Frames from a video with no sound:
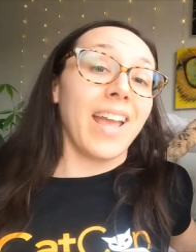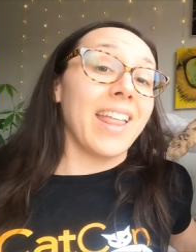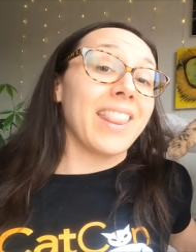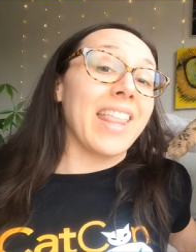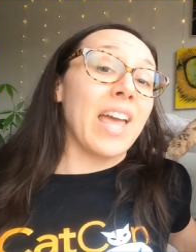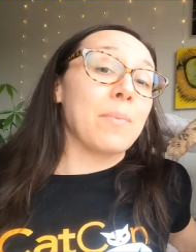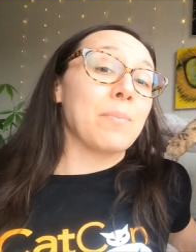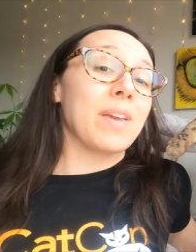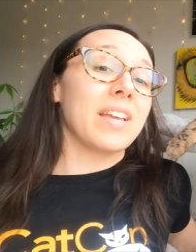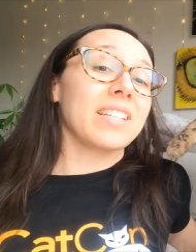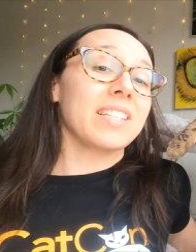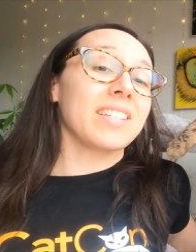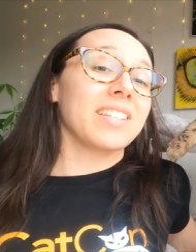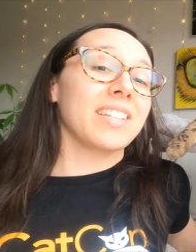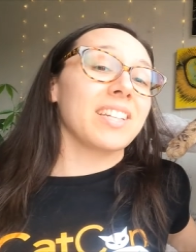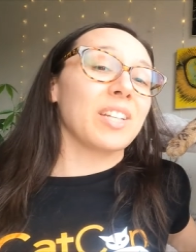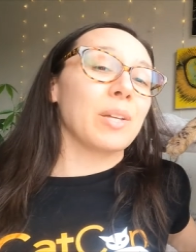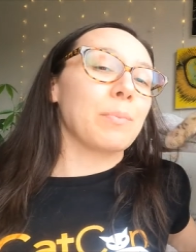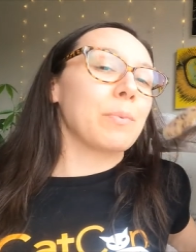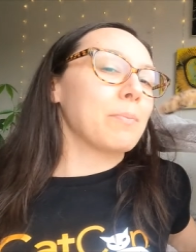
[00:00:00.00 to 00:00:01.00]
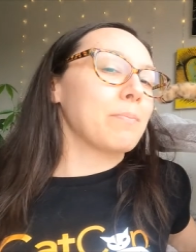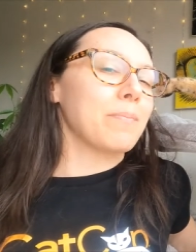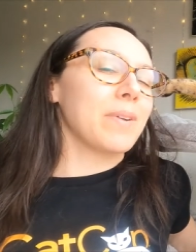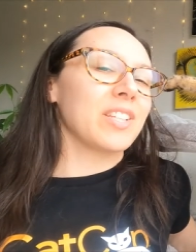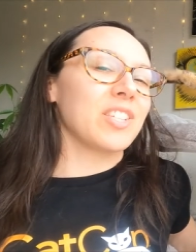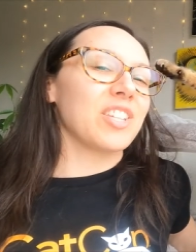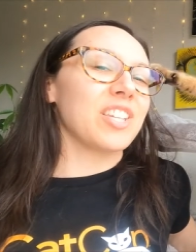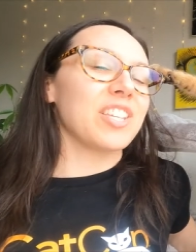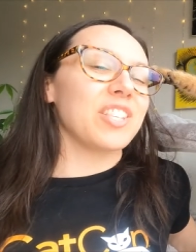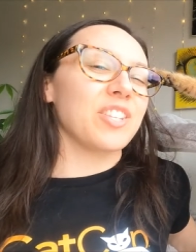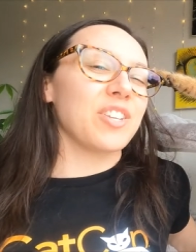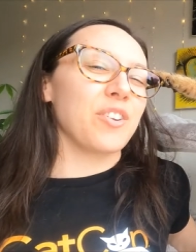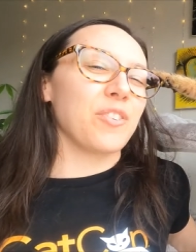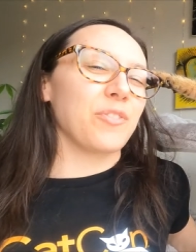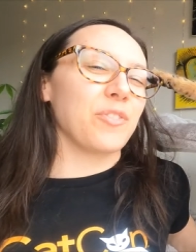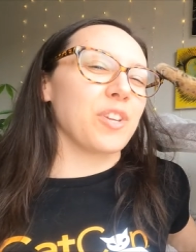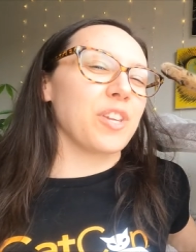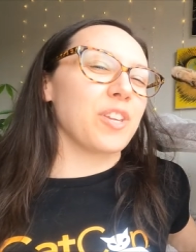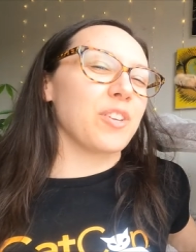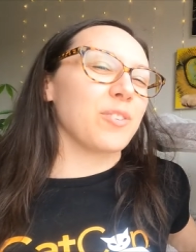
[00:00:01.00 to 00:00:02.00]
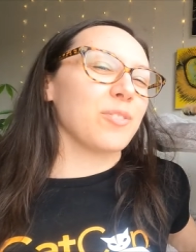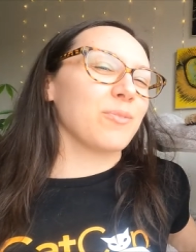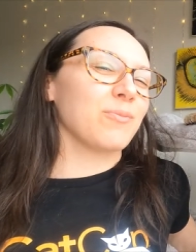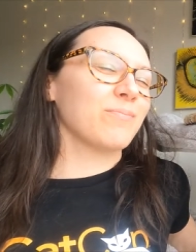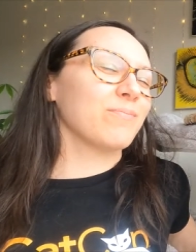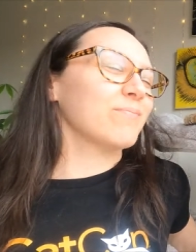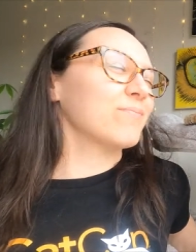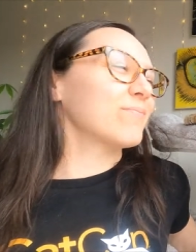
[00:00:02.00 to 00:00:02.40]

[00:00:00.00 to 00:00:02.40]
And that makes cleanup much easier for you.